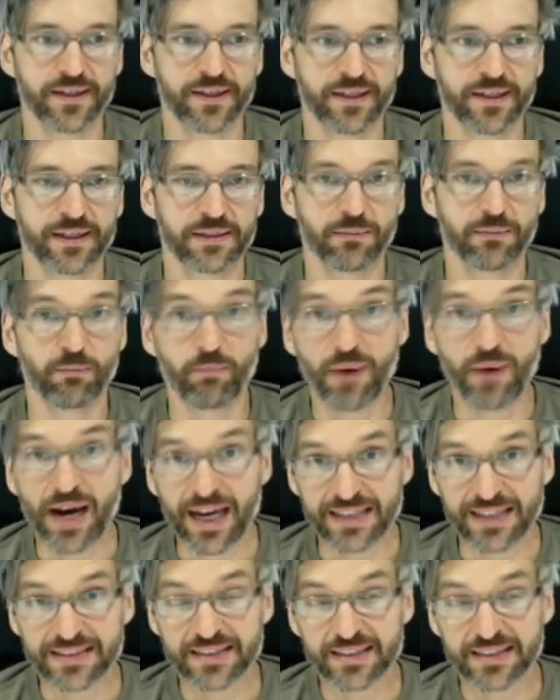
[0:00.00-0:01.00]

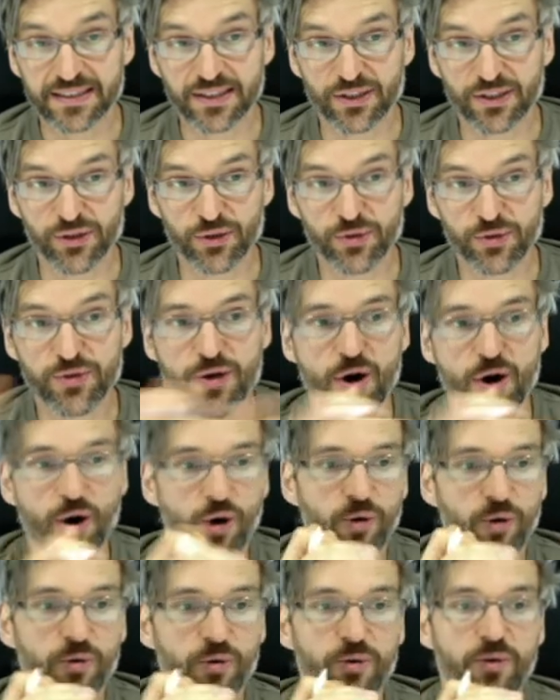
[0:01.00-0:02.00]
But you
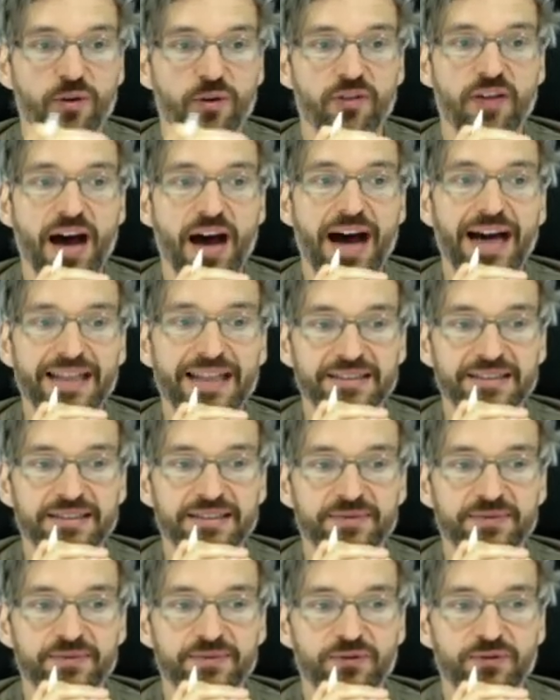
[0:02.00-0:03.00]
know that,
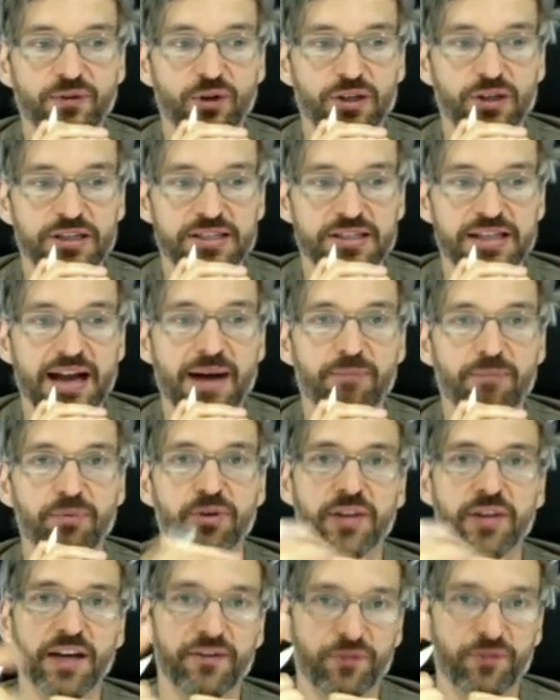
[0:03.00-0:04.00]
for example,
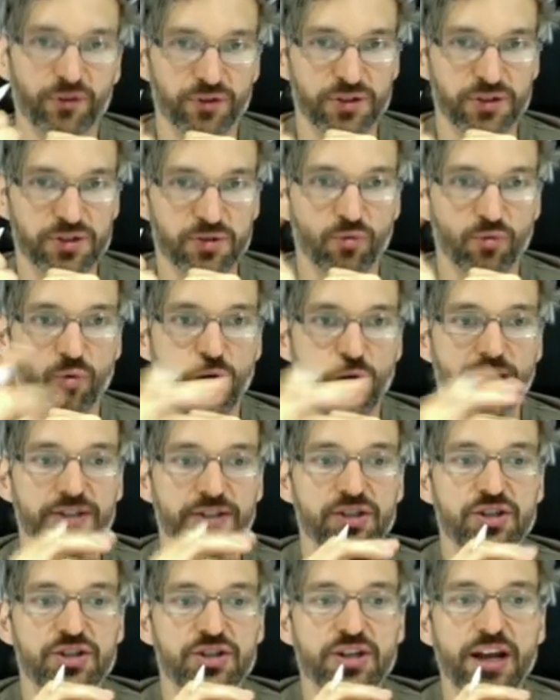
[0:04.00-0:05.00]
that for this 1
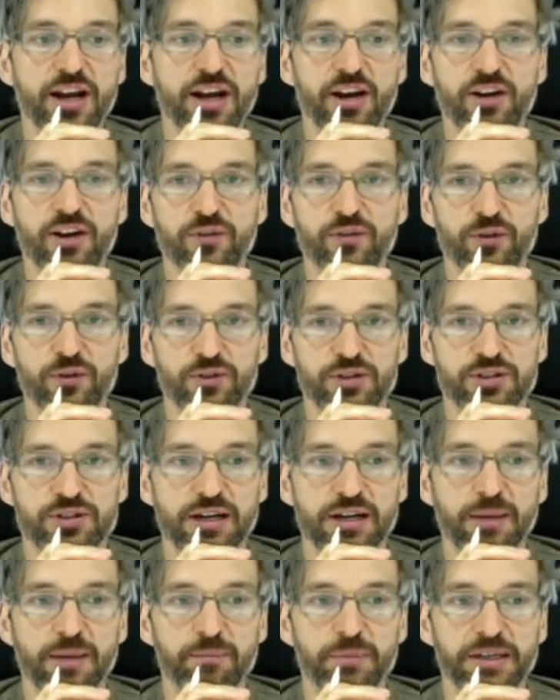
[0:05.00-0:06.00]
share for this
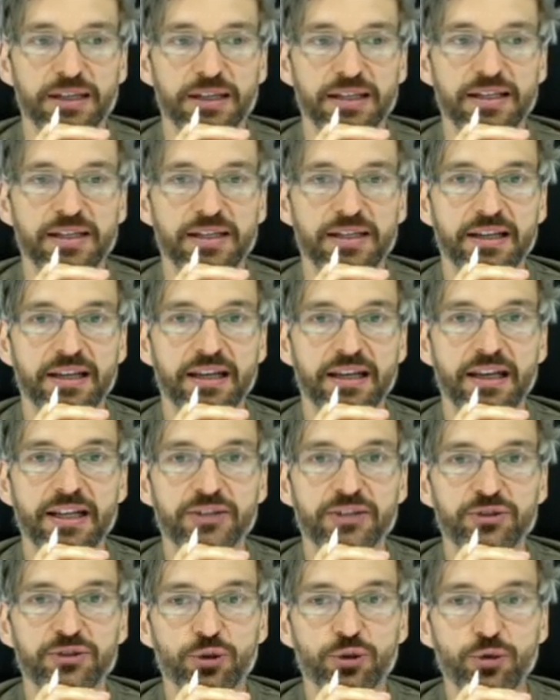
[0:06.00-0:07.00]
company,
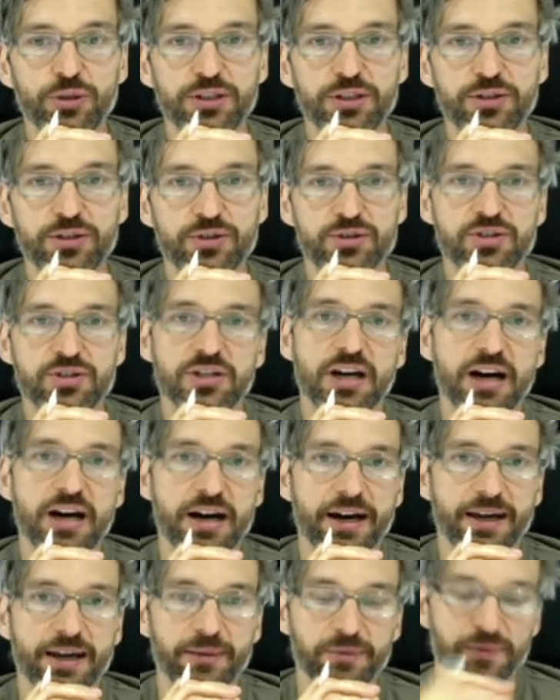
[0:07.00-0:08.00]
in 2 years'
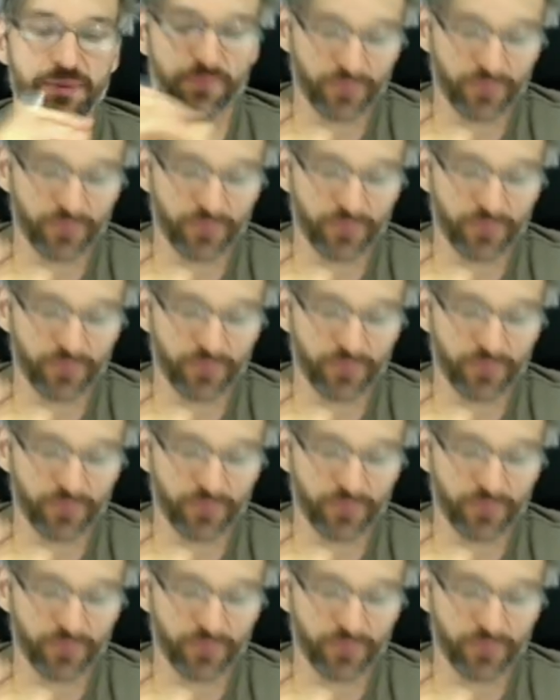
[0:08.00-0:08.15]
time,